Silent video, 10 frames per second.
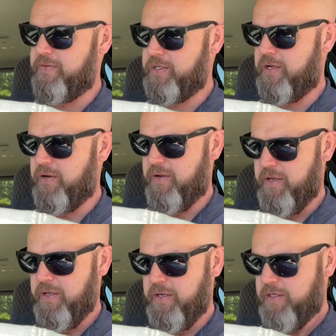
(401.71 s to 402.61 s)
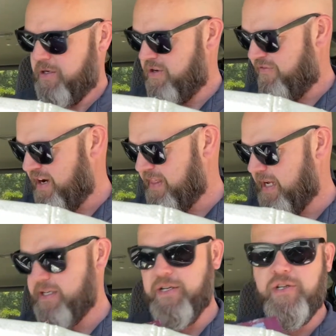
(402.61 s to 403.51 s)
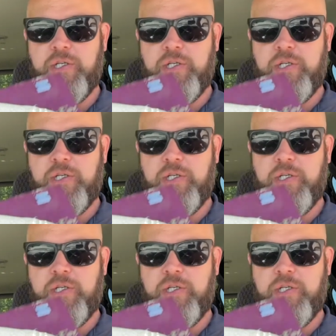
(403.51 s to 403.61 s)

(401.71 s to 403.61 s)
So good to find that used